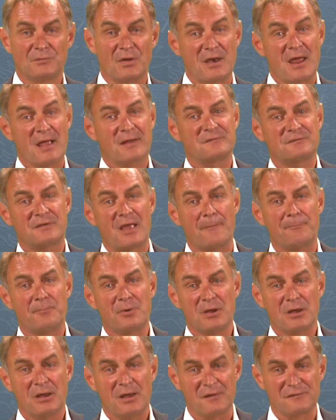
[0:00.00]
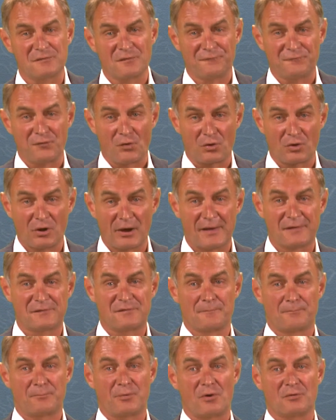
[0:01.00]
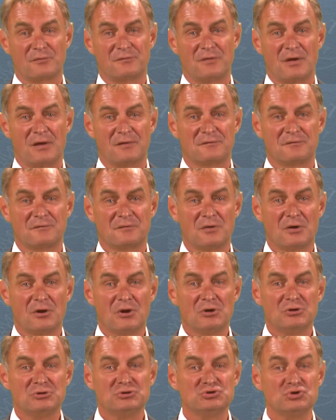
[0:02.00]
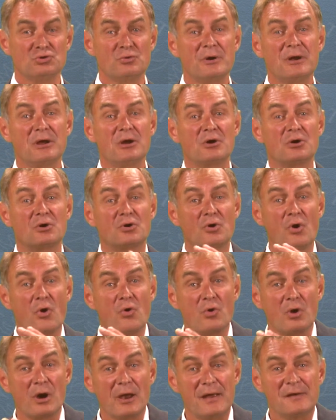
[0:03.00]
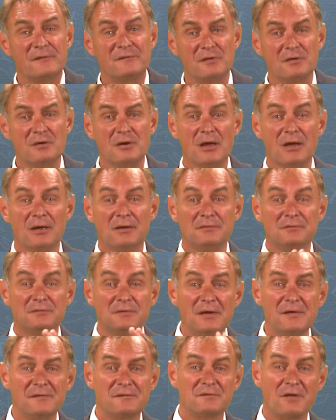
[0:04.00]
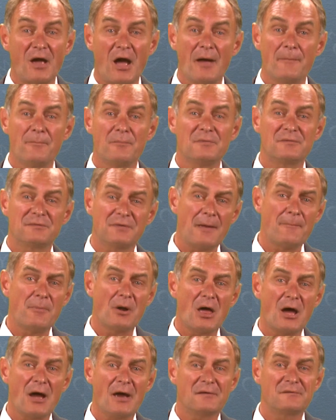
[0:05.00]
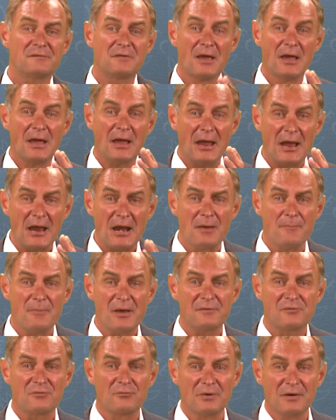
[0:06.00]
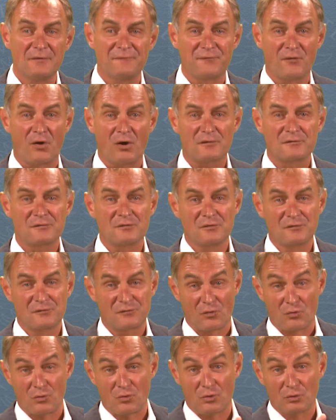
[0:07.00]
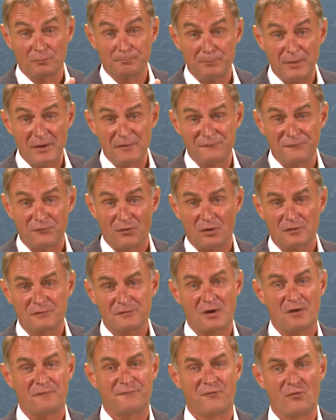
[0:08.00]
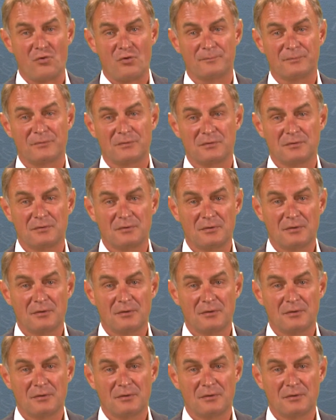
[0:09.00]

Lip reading: The next step is the flocculation process. During coagulation, destabilized elementary flocs, so-called pin flocs, are formed.